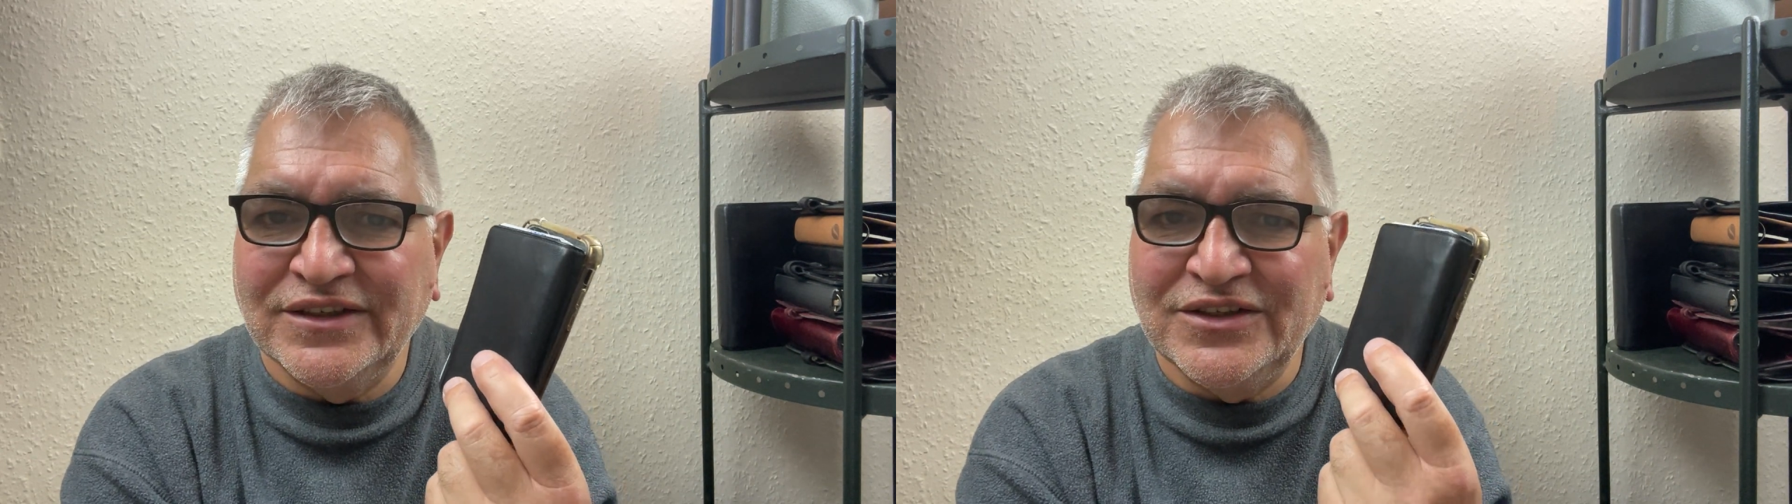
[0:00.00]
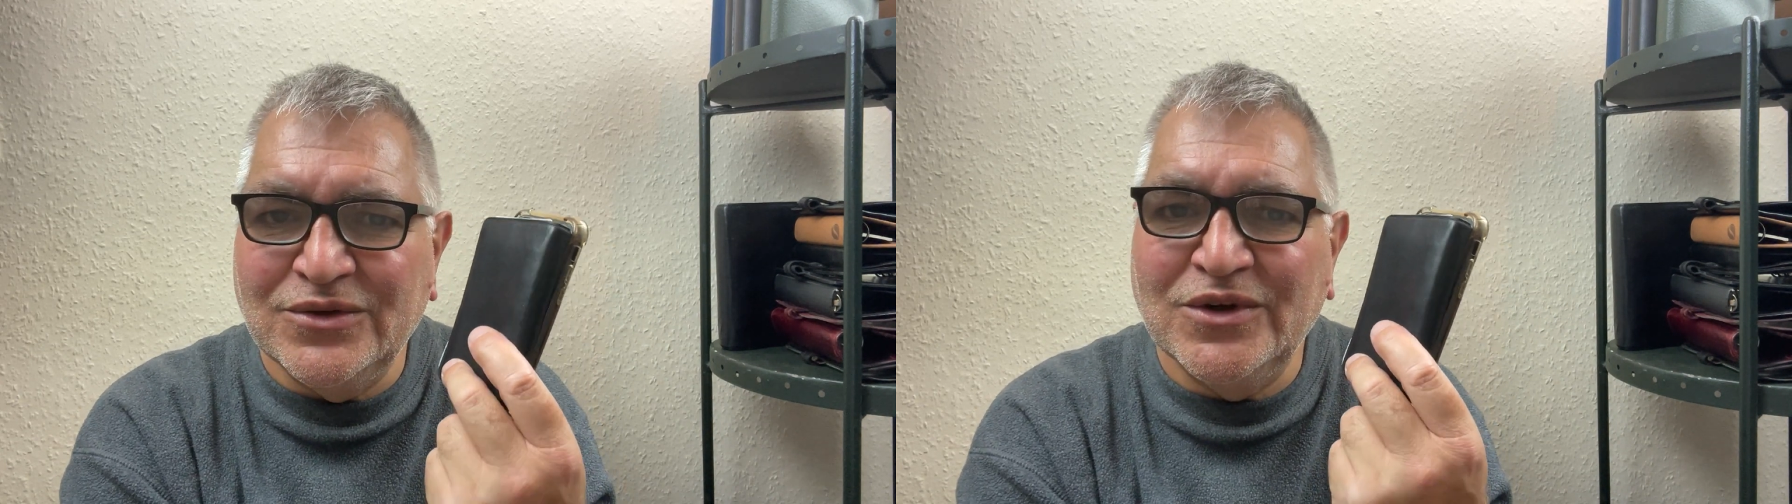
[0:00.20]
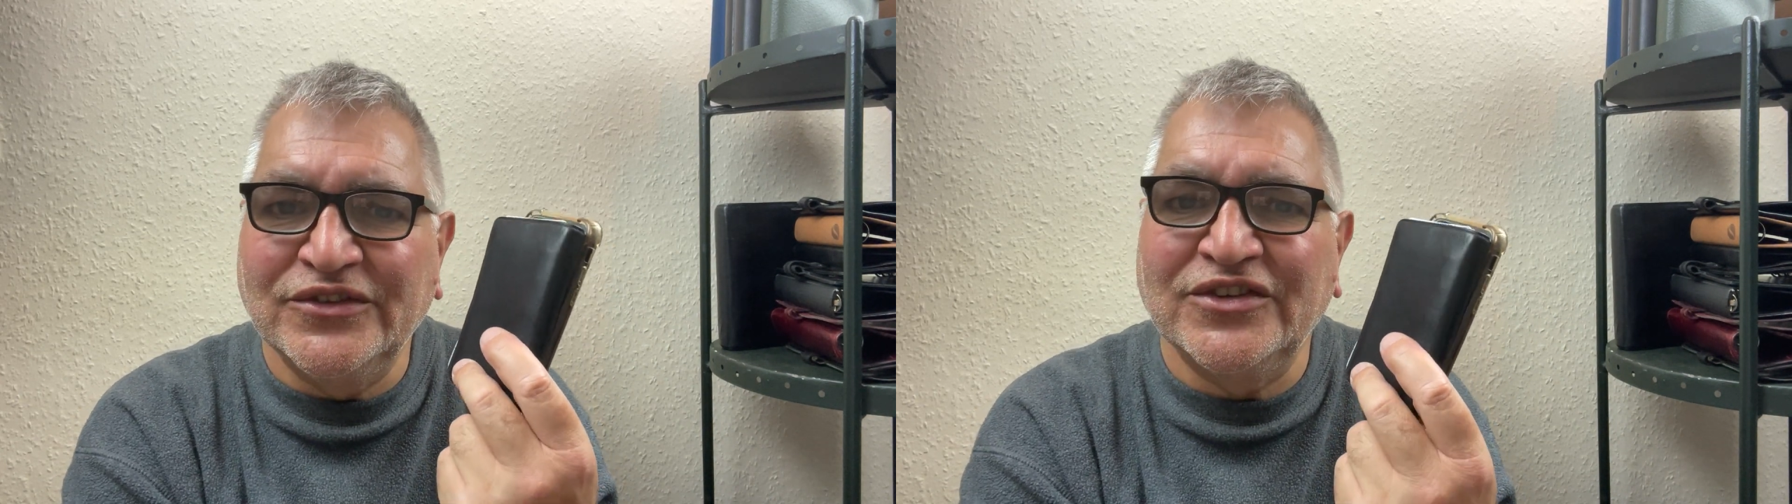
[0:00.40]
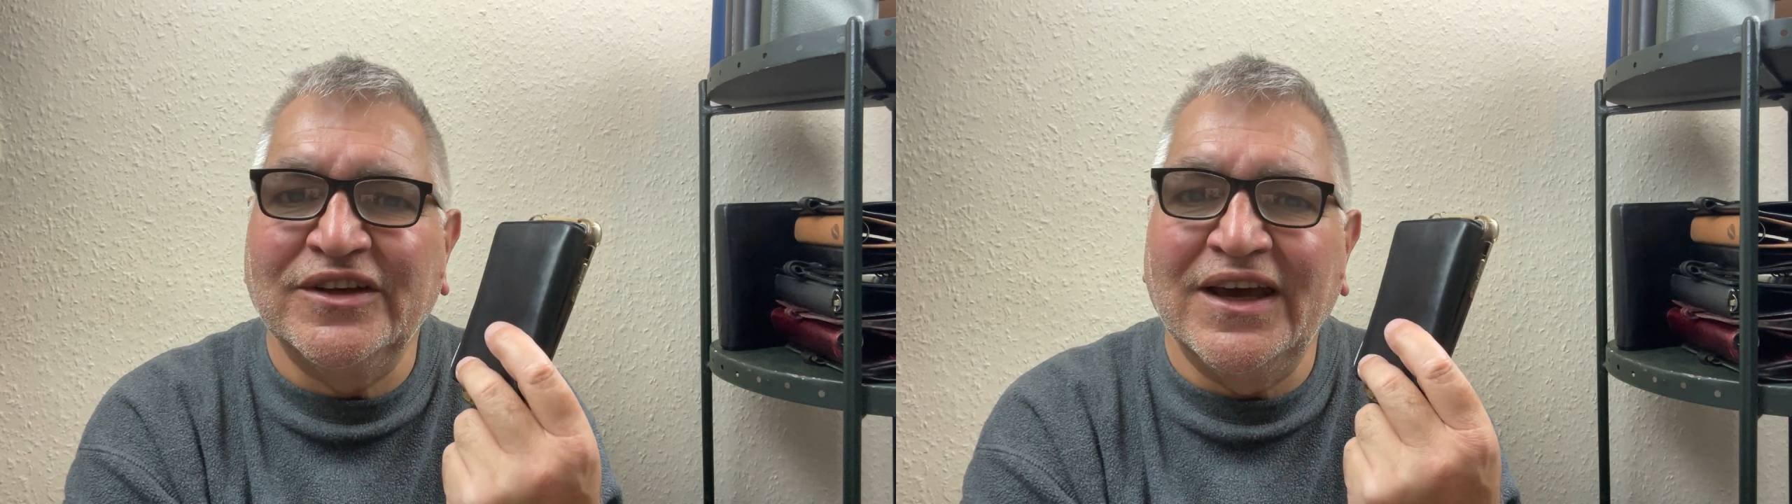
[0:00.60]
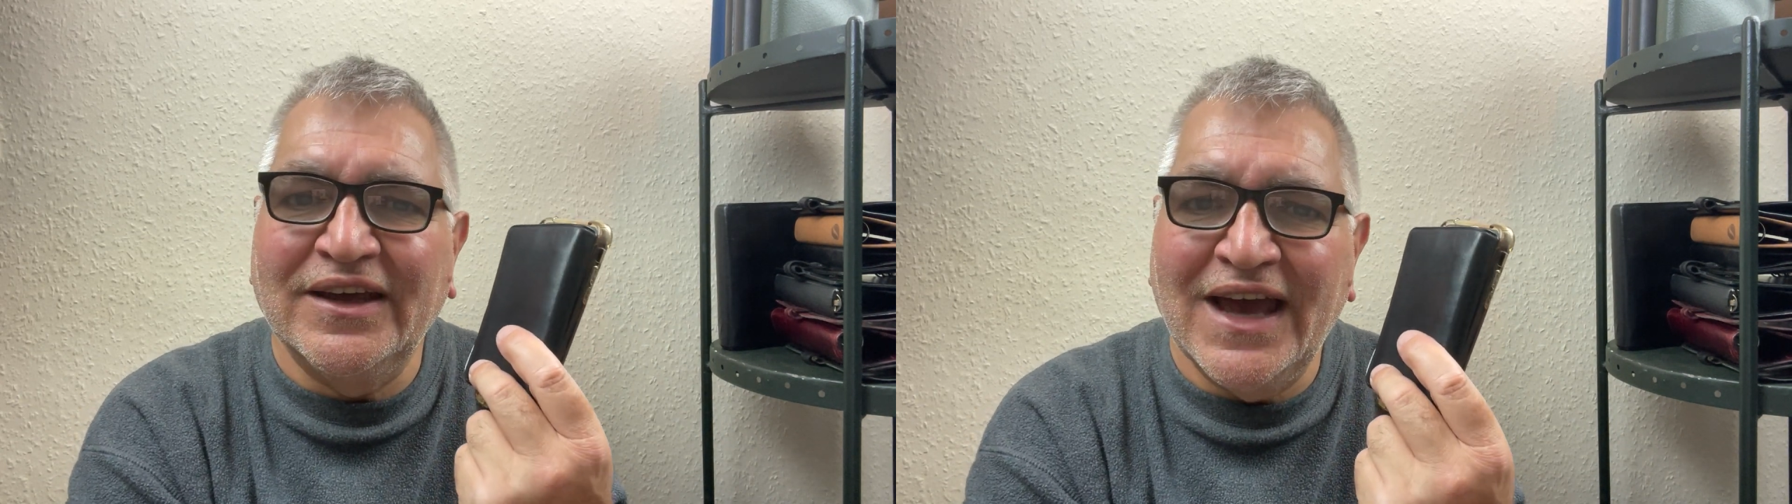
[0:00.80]
you want
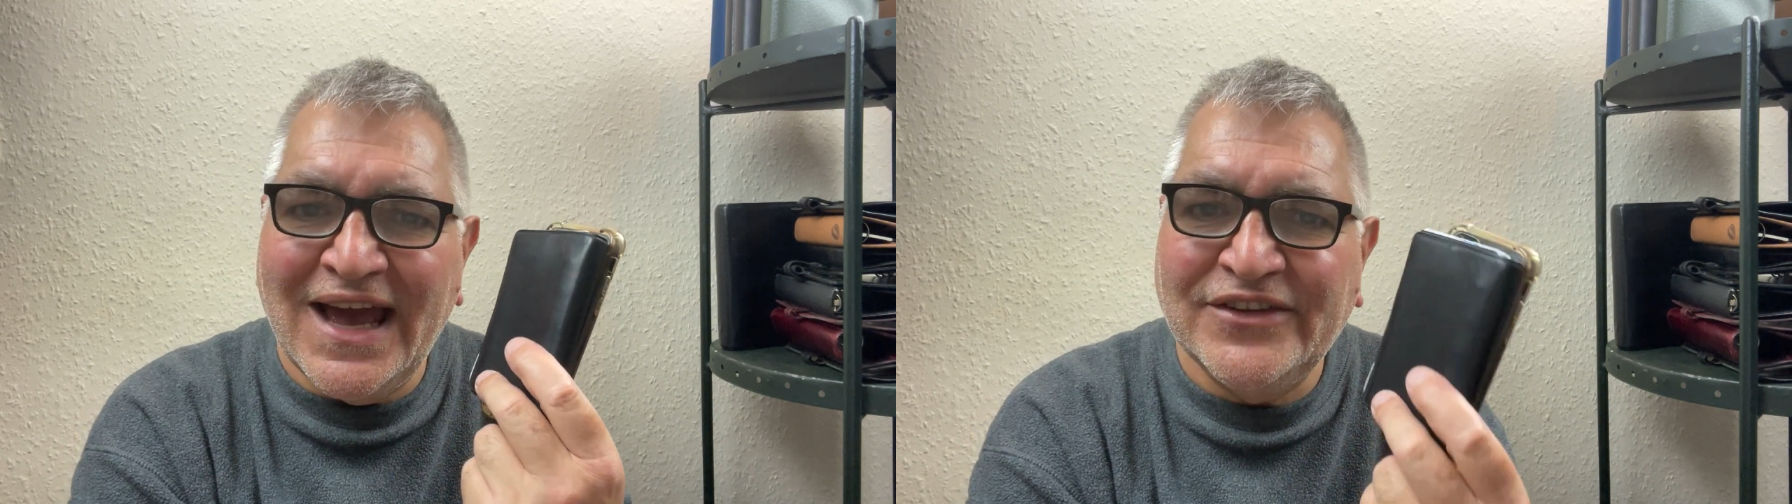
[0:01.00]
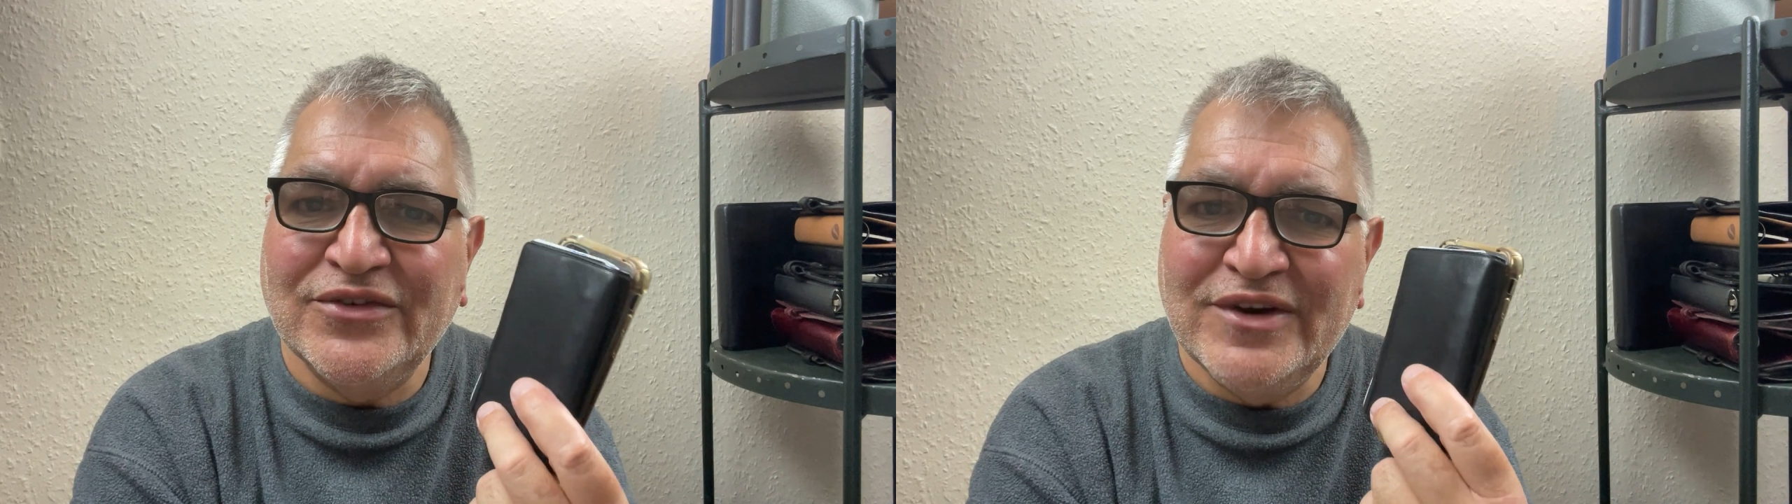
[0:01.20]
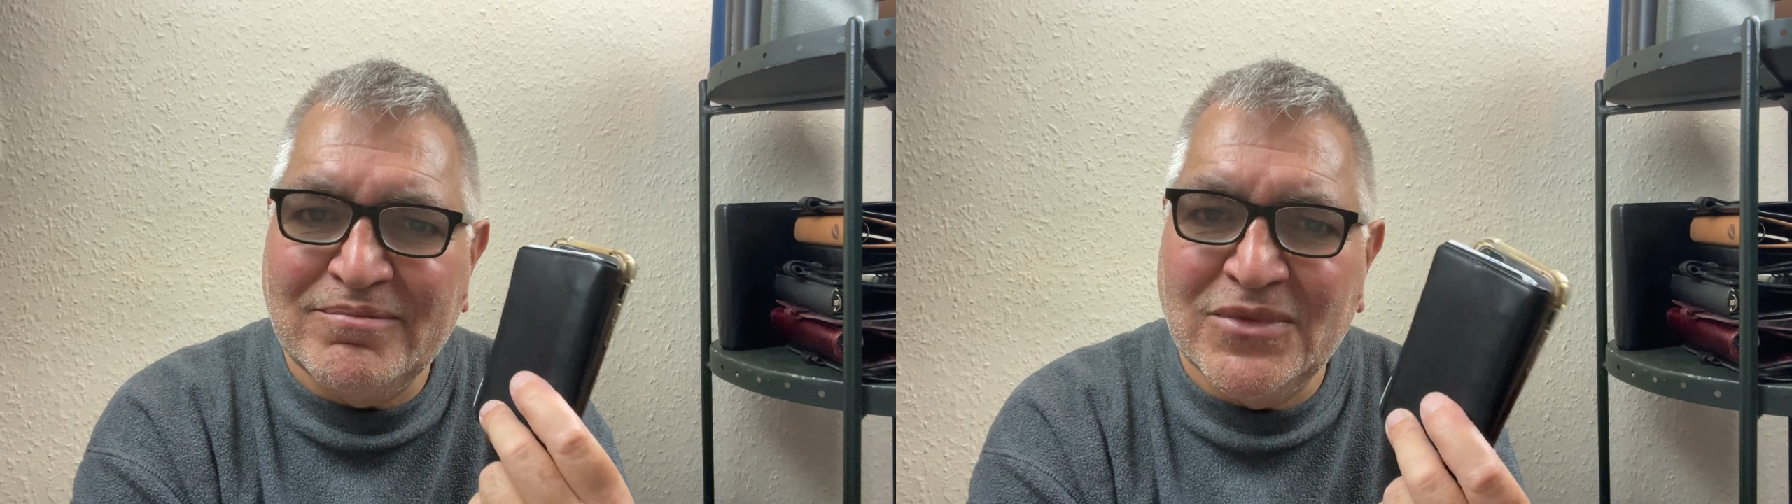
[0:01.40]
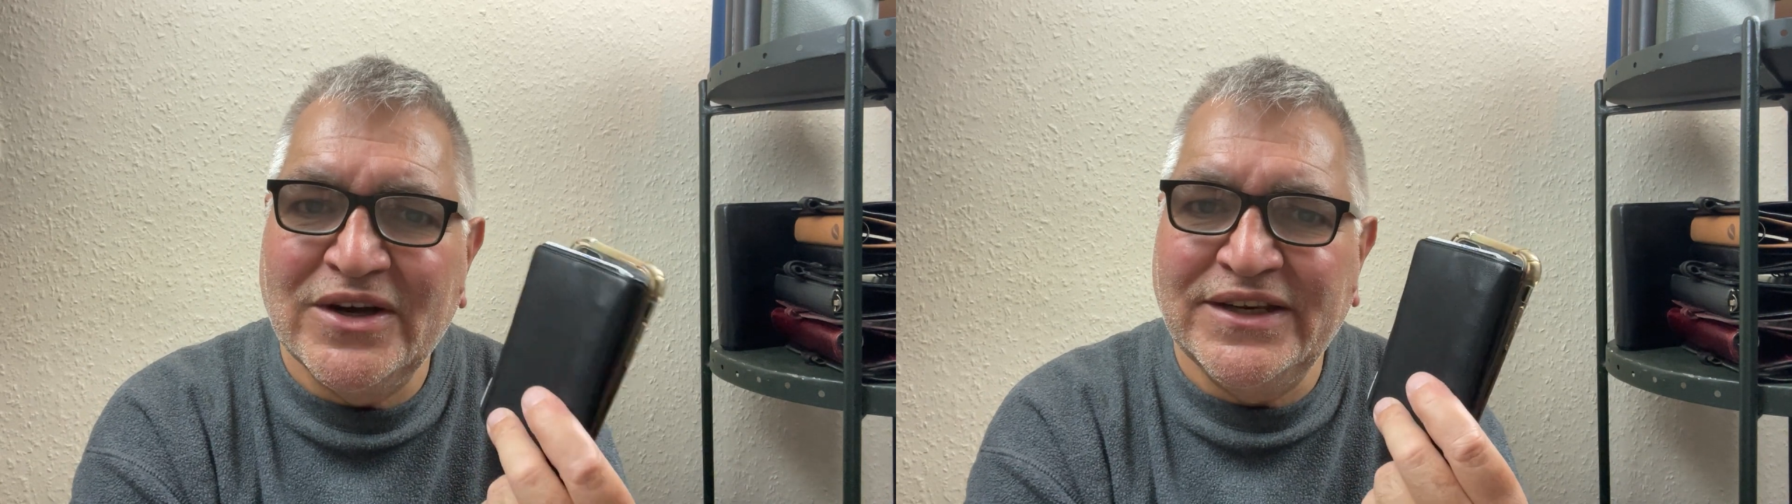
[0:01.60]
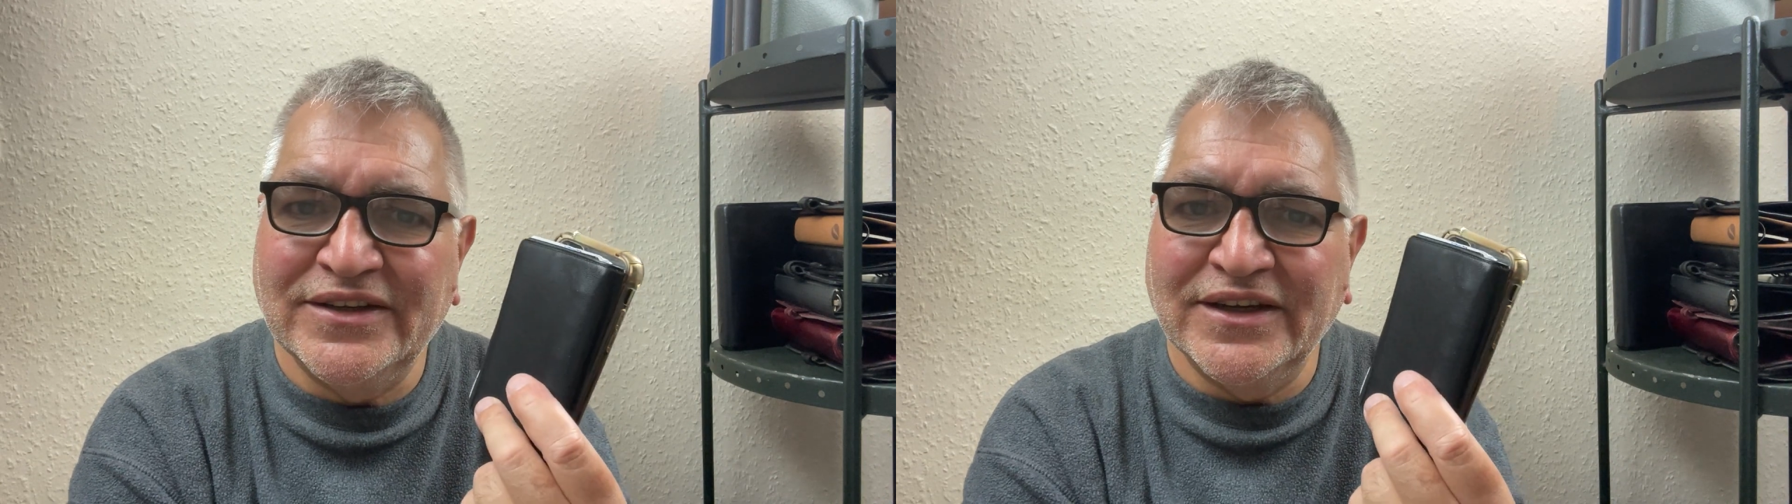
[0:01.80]
to add a
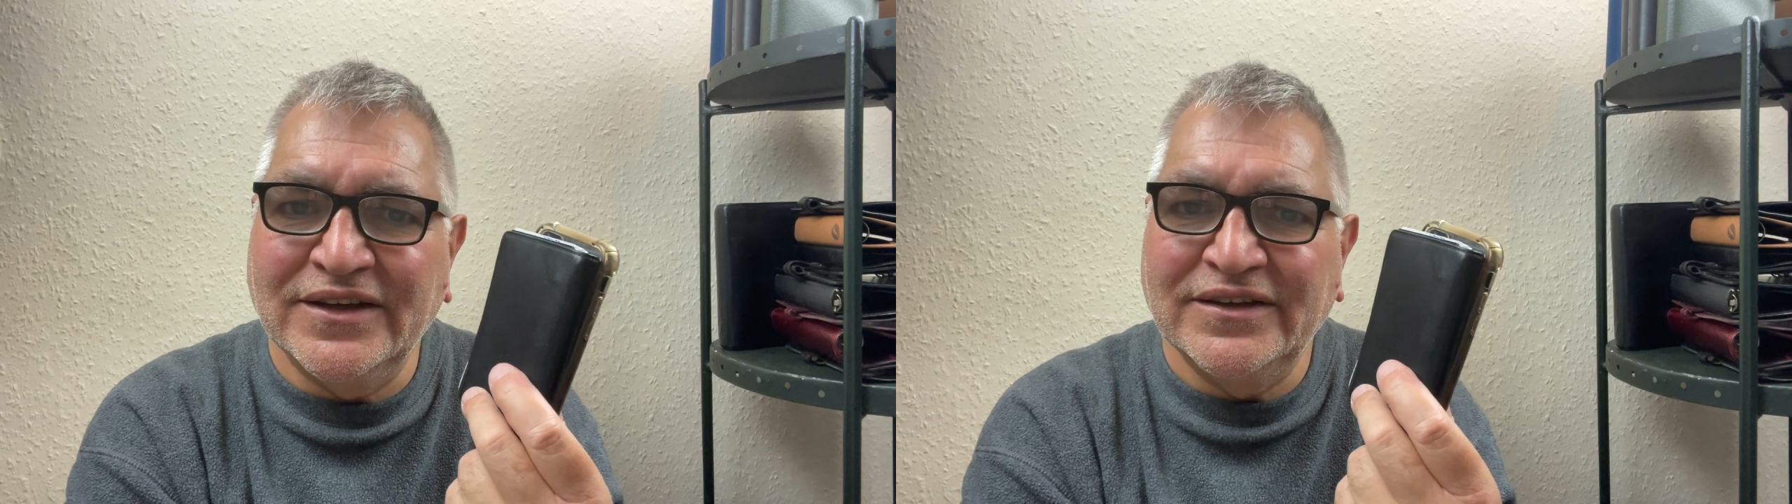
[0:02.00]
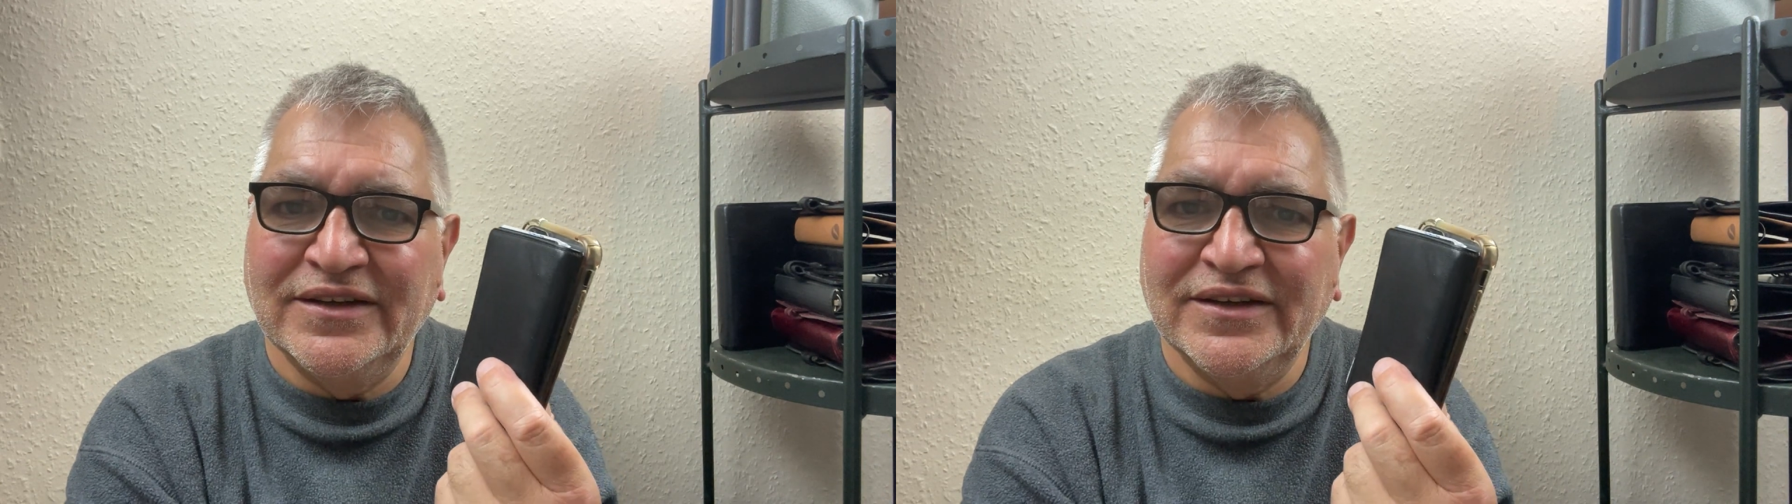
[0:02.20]
reminder.